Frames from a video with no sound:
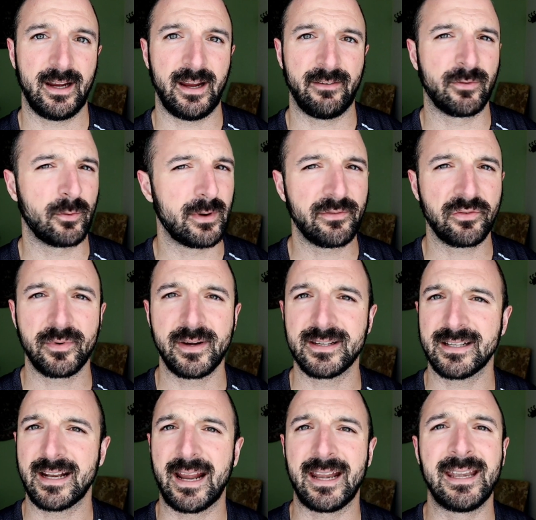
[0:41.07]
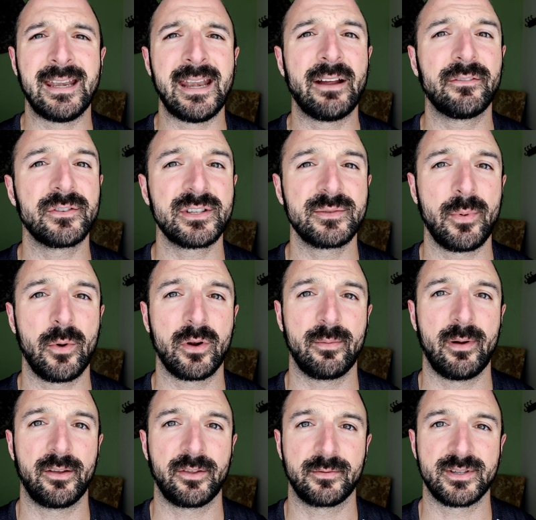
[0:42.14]
And for whatever reason, I never spoke
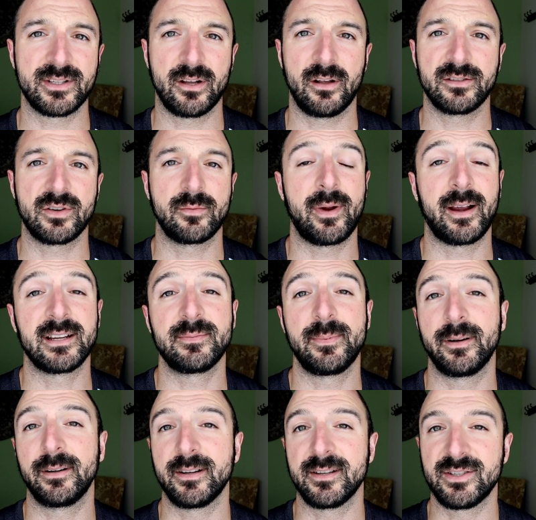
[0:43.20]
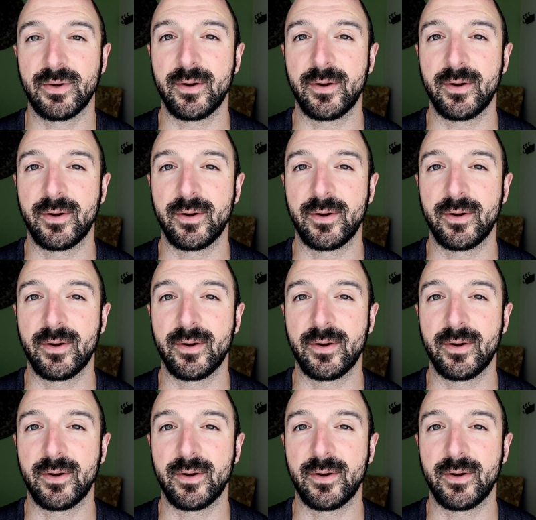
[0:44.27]
about the results or my experience